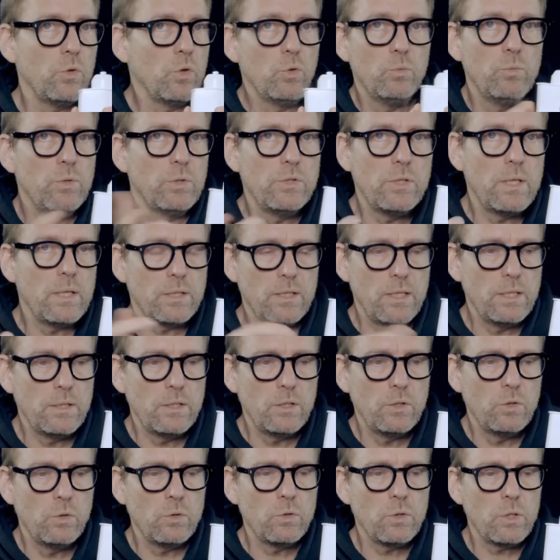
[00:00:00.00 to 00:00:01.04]
almost
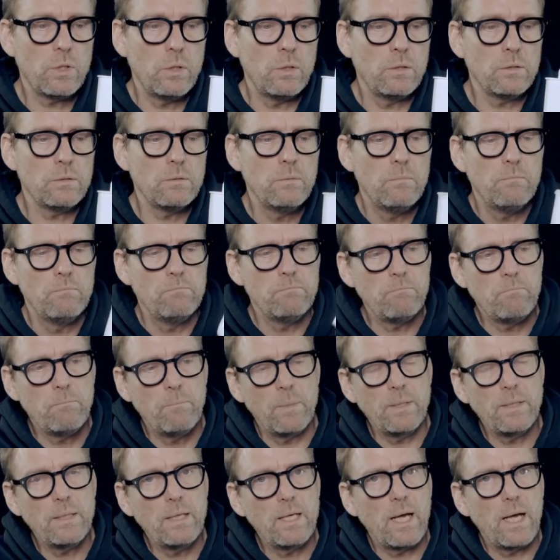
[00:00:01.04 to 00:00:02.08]
identical, but they